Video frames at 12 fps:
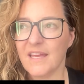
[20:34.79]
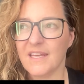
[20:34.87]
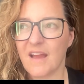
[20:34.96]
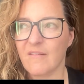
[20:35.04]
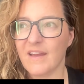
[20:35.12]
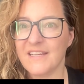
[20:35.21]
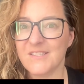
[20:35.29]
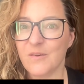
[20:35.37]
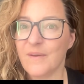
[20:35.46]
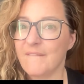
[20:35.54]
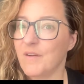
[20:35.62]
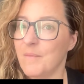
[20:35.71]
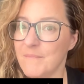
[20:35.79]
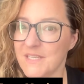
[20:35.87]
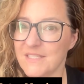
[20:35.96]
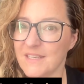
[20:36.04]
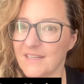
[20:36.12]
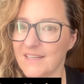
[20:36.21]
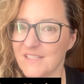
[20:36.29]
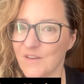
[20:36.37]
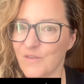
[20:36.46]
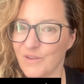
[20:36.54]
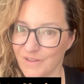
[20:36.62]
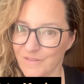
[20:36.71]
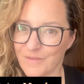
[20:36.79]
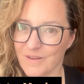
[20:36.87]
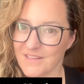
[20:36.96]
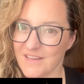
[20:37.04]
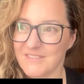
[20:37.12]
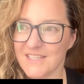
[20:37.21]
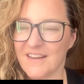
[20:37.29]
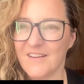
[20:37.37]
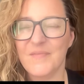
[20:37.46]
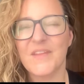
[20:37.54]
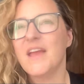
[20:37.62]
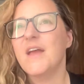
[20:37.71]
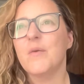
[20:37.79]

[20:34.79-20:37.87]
And now I don't ever miss it because I really felt left out.